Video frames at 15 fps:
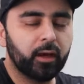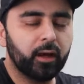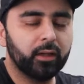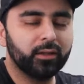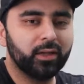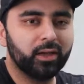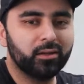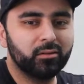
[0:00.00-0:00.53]

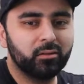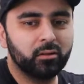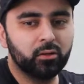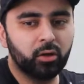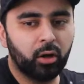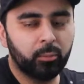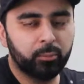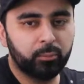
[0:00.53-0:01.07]
and then
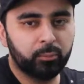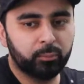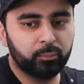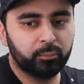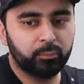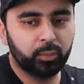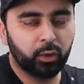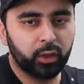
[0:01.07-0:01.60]
not
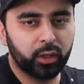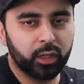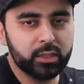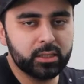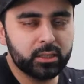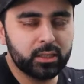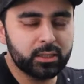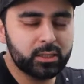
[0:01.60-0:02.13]
putting
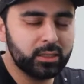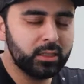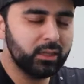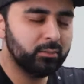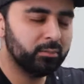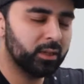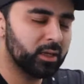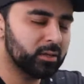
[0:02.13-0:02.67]
into the
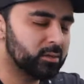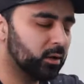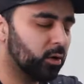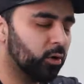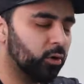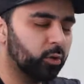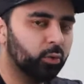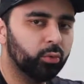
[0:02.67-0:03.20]
team, that's a
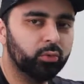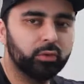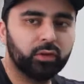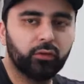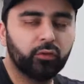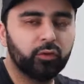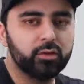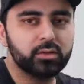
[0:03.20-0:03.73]
whole
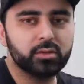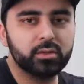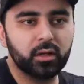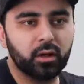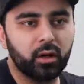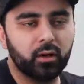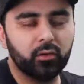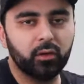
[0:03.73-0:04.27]
different
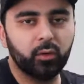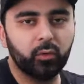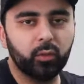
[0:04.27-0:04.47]
scenario.